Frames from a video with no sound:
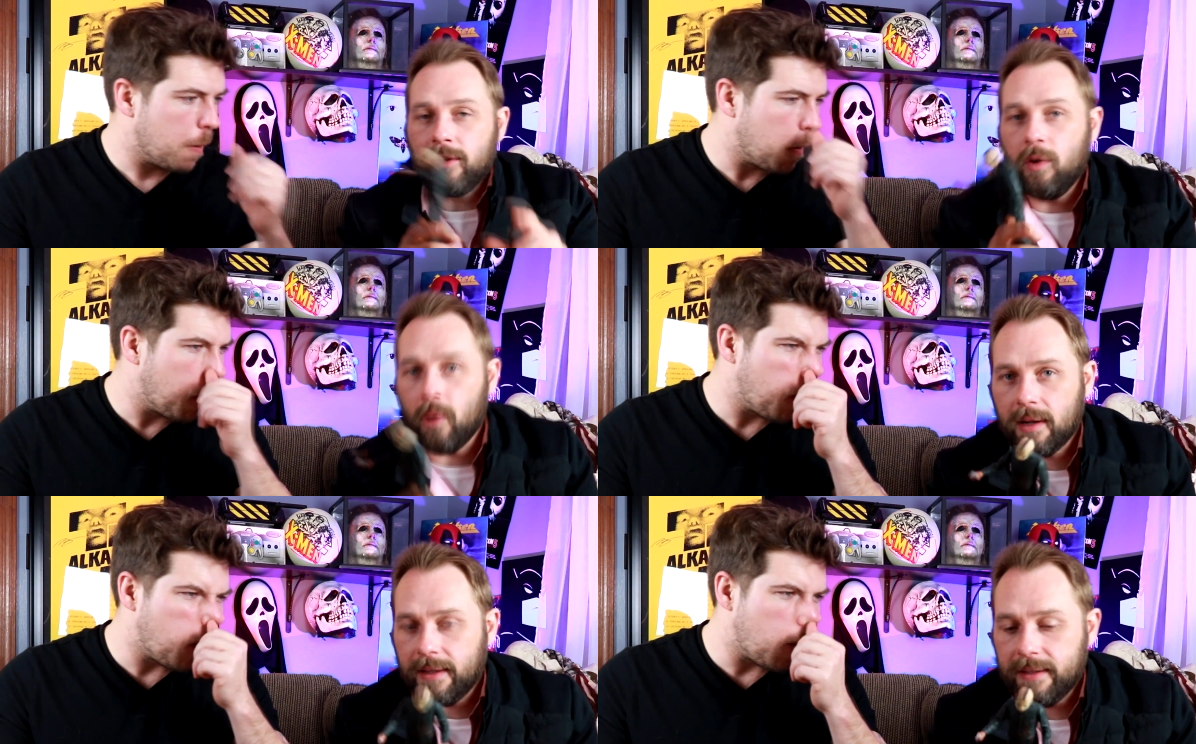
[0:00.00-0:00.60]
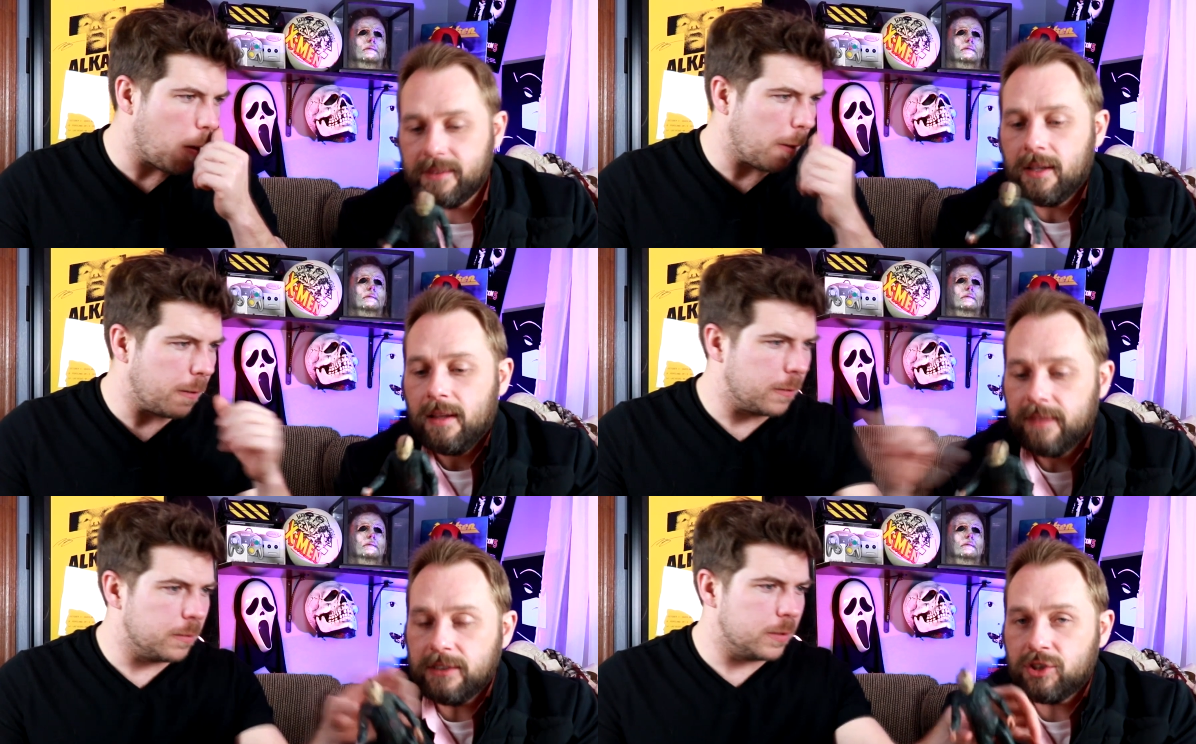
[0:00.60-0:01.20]
Speaker 1: Like, you know what it
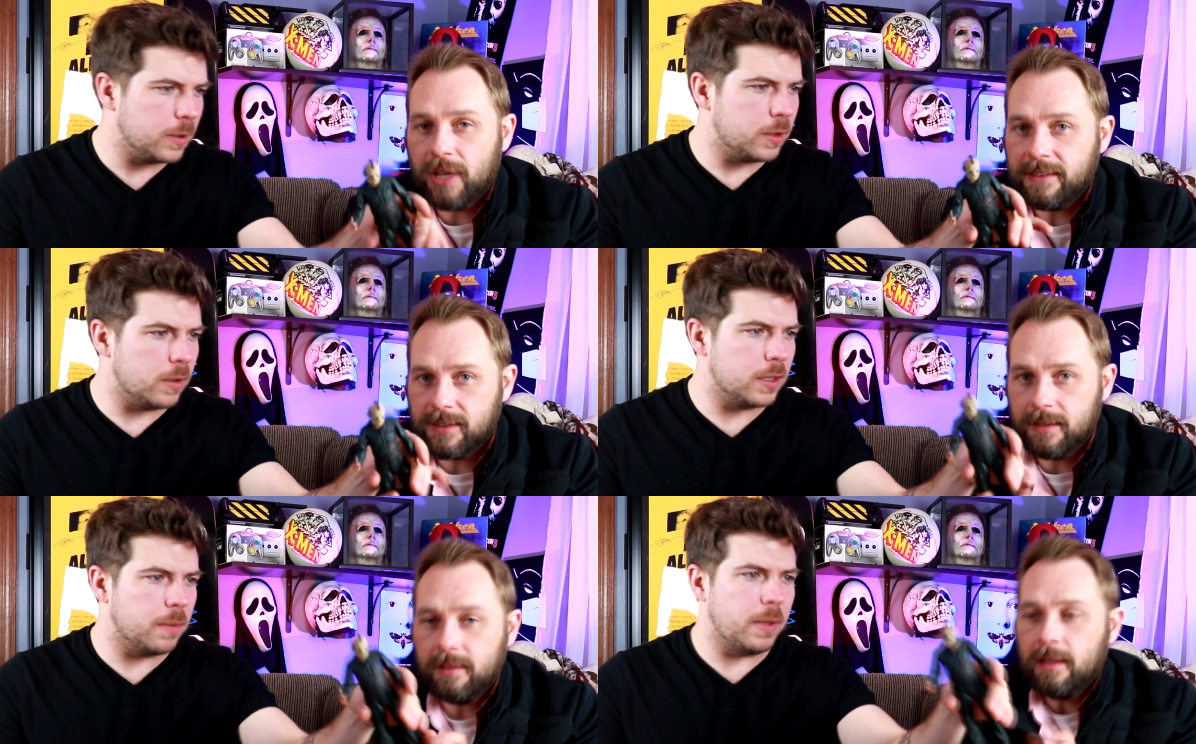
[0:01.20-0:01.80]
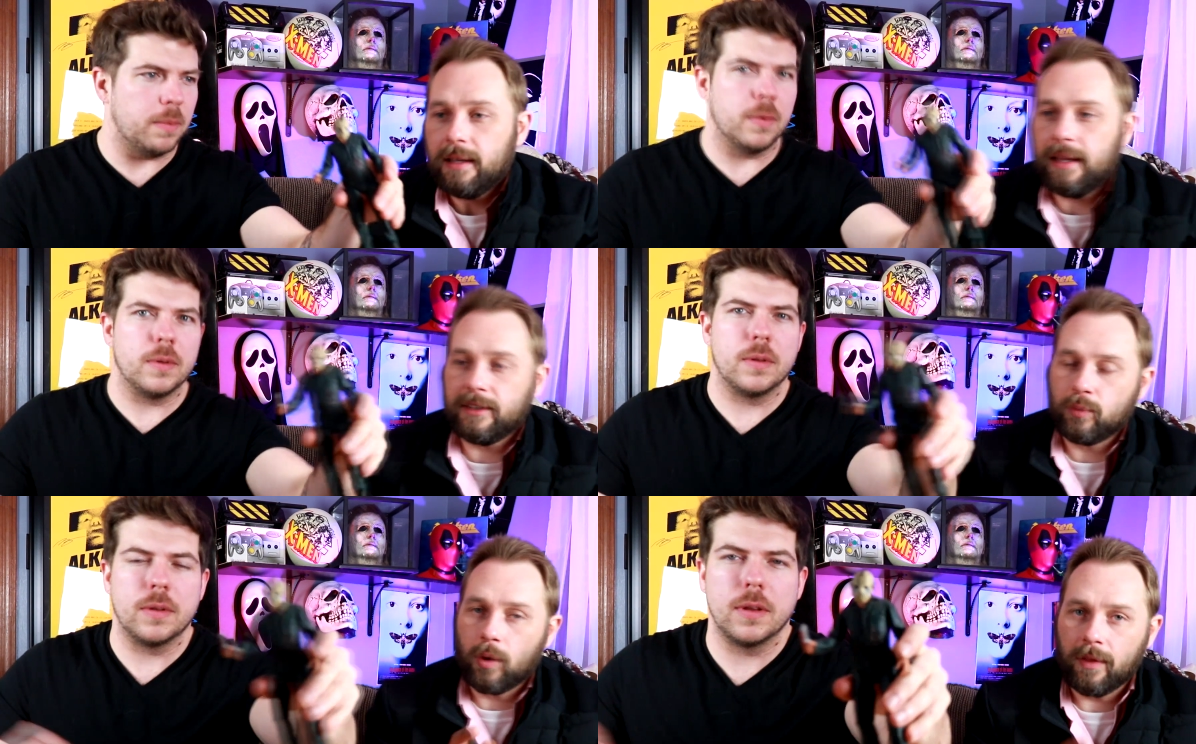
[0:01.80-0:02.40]
is? This Jason
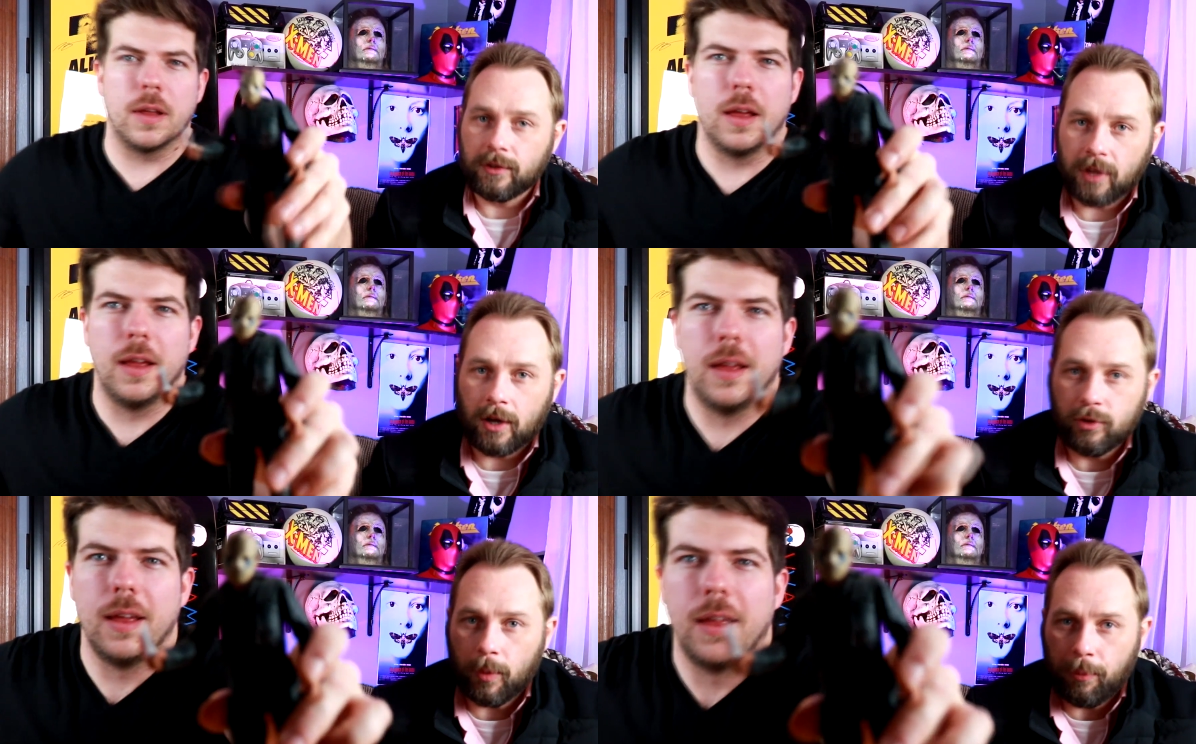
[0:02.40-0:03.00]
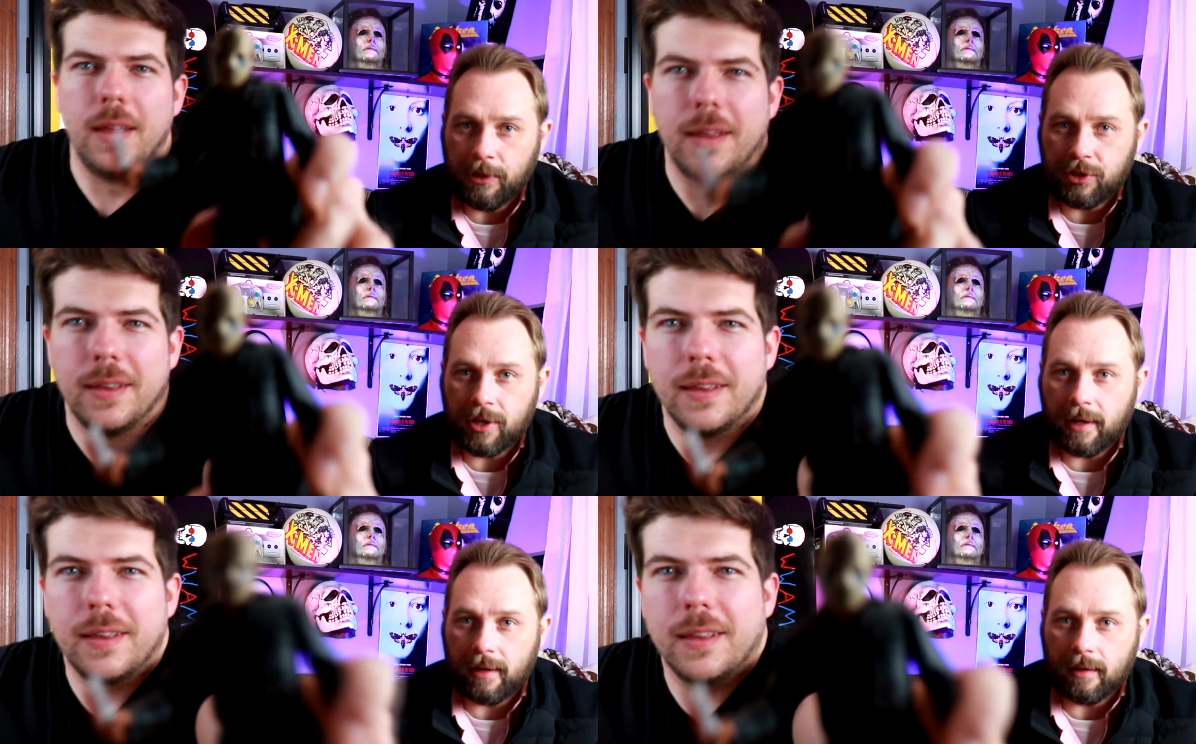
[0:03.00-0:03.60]
is one of those
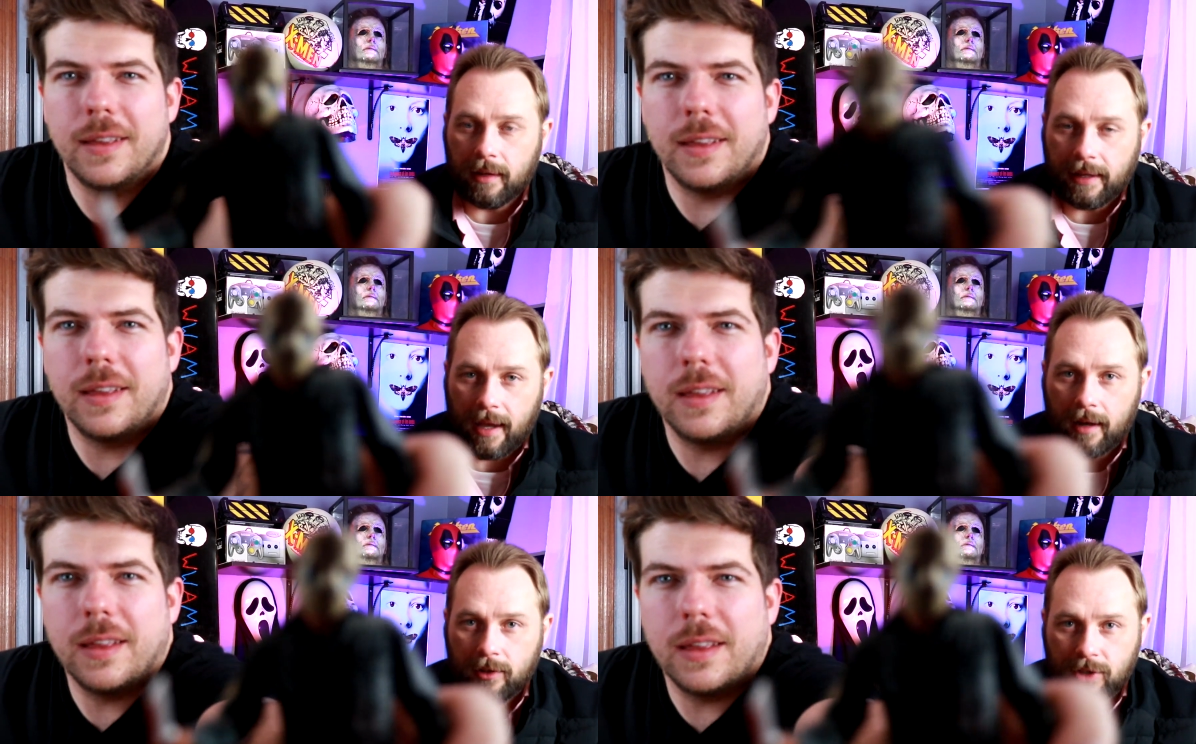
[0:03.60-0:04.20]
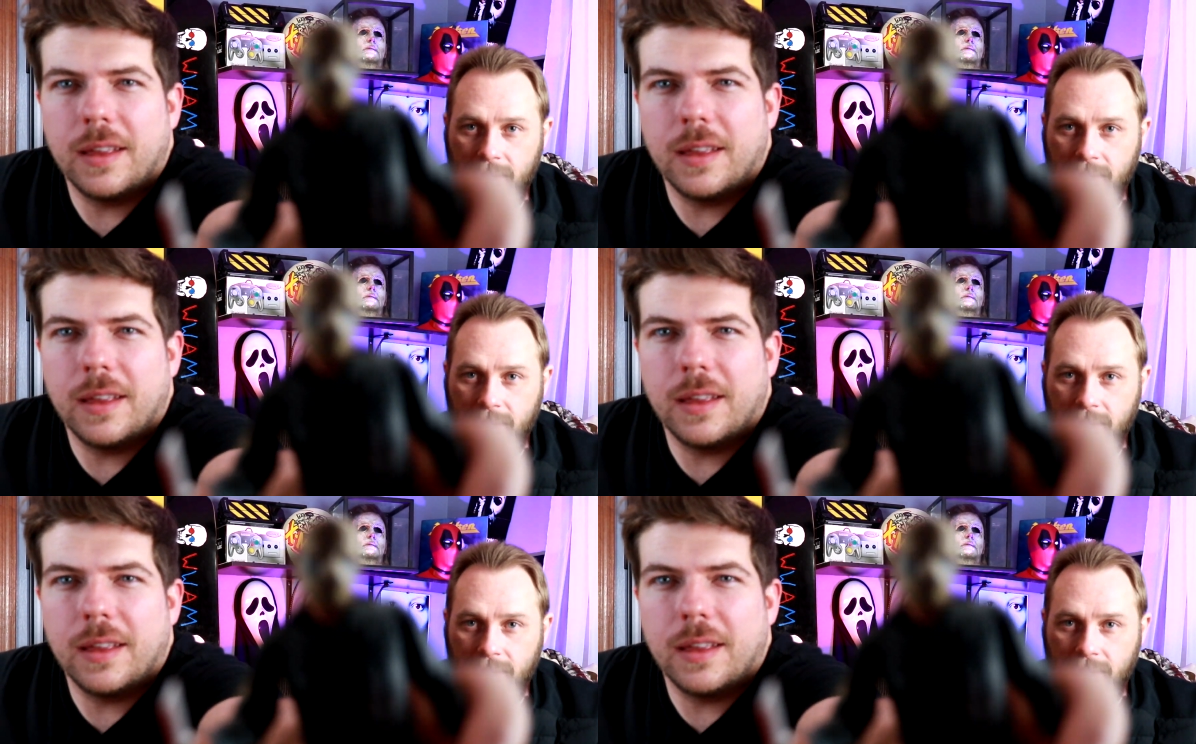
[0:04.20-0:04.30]
underappreciated like kind of